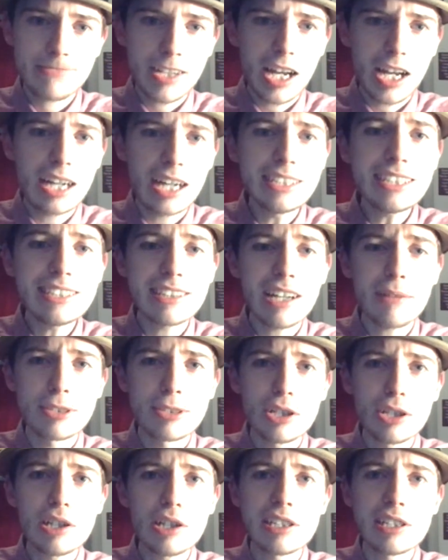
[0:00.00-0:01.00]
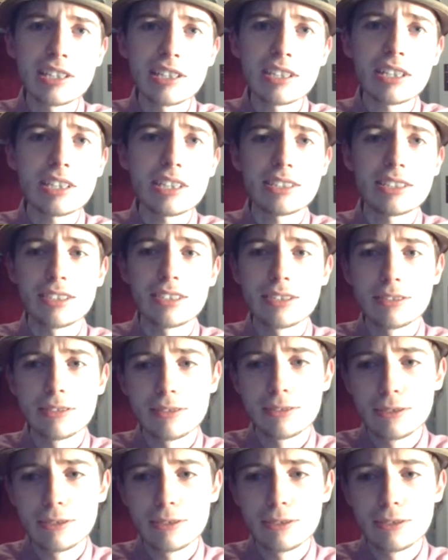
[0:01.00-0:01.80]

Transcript: I need to have an early night.